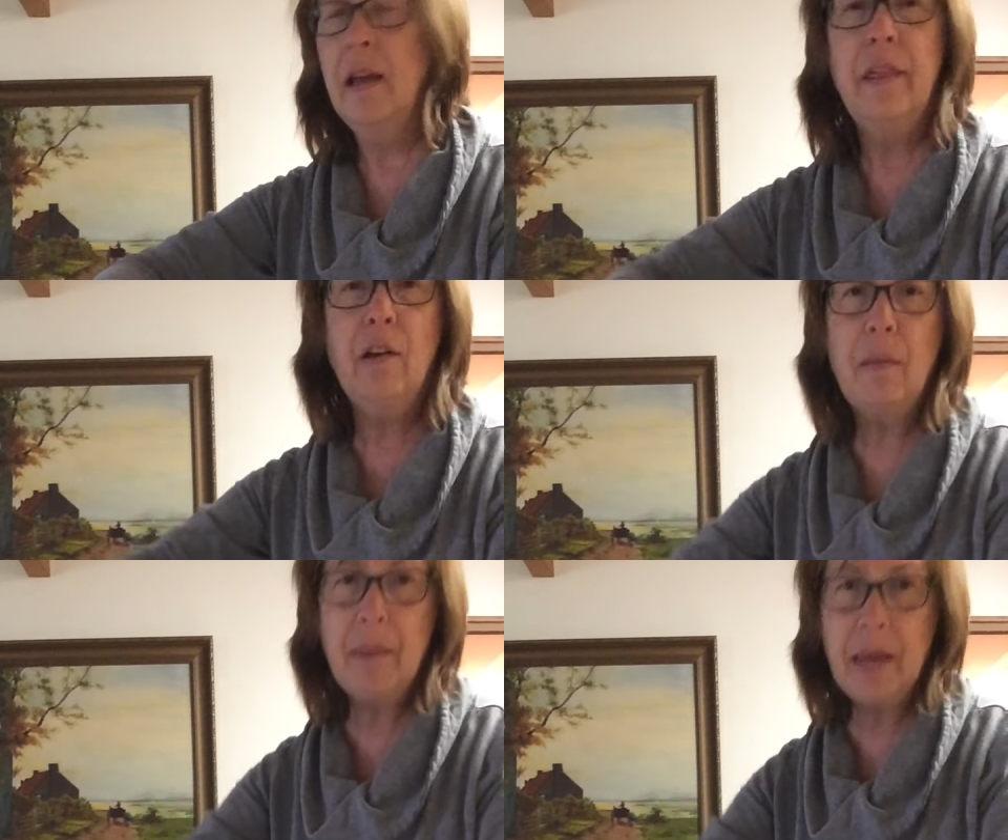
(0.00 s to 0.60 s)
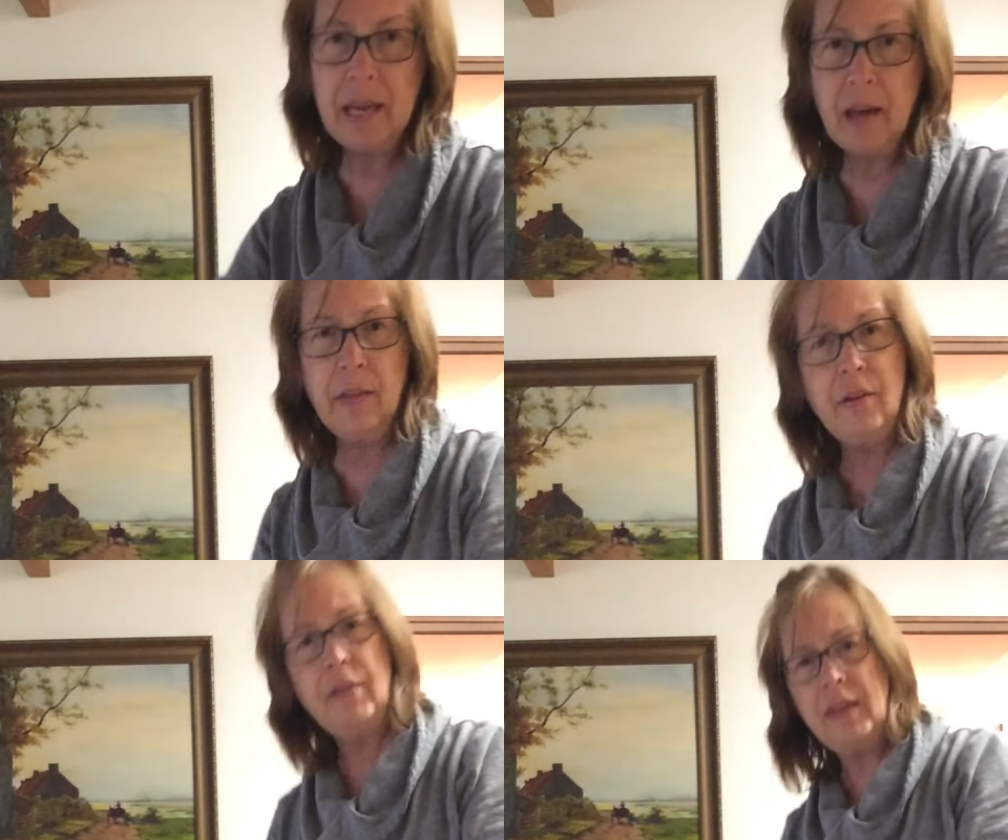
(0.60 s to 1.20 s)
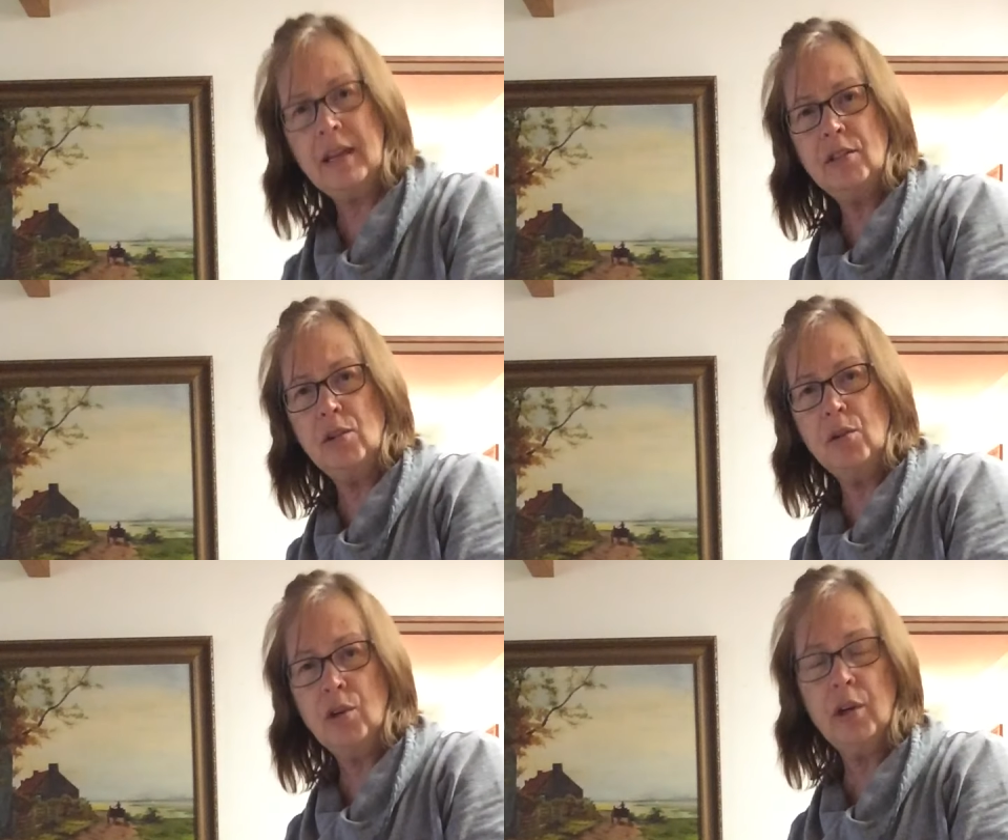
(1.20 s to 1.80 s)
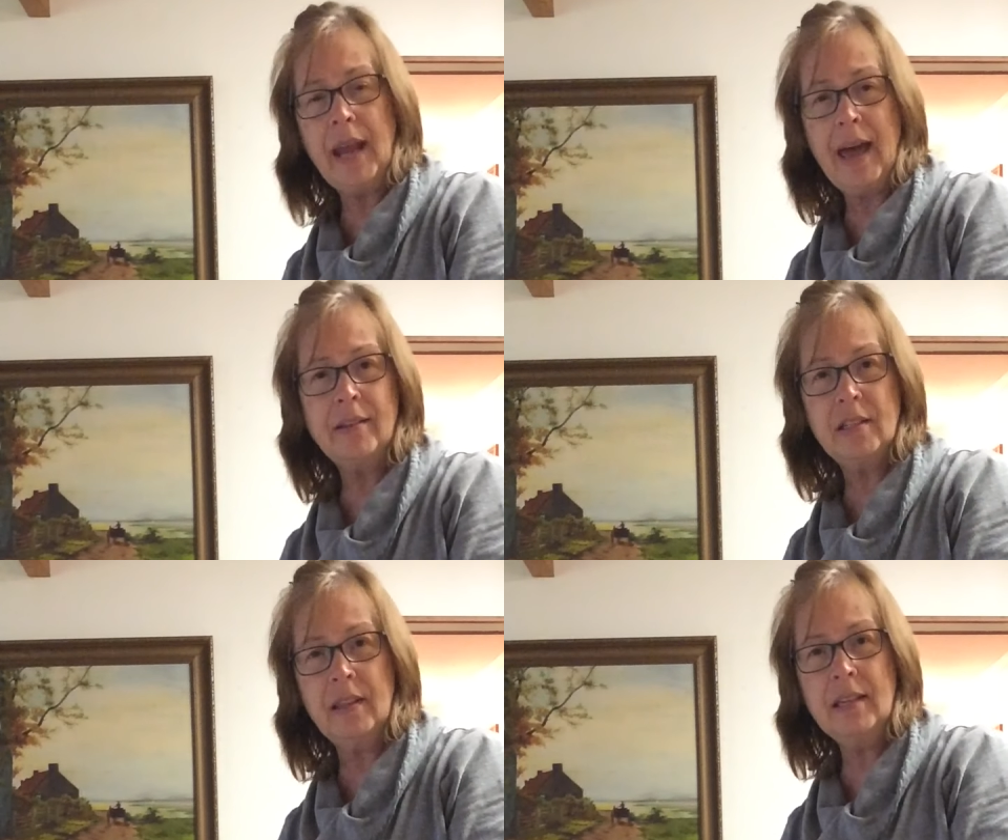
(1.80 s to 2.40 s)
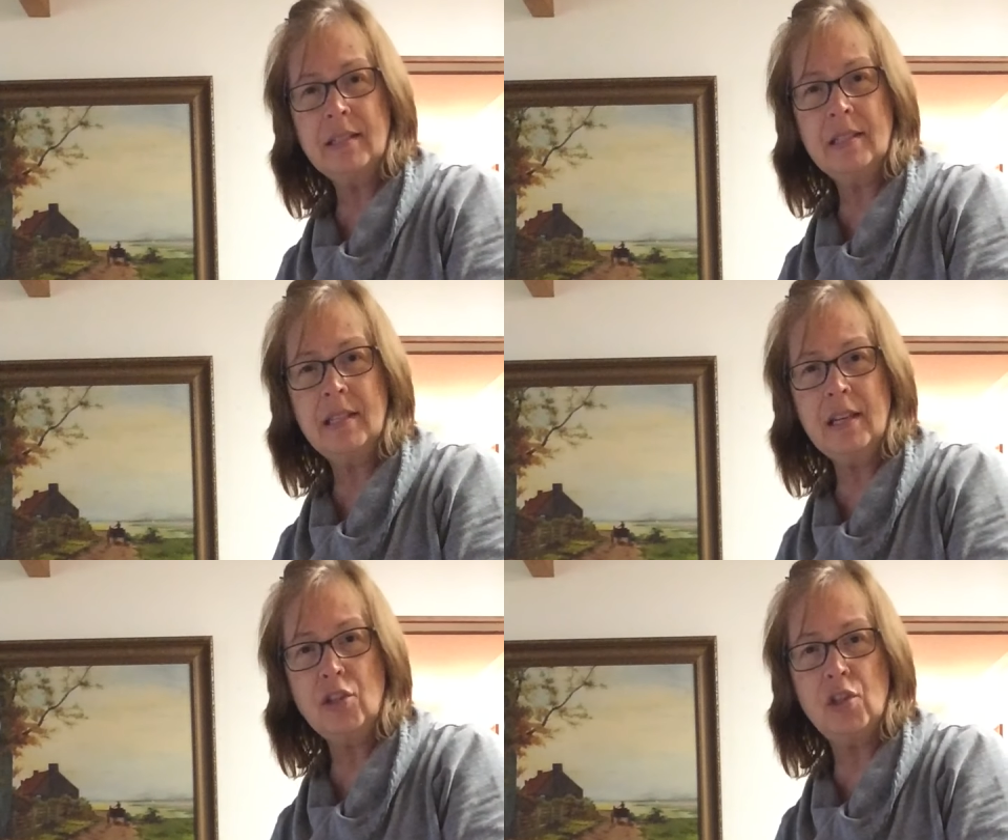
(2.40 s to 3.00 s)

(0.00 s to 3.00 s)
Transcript: There are many other things you could add to this dish.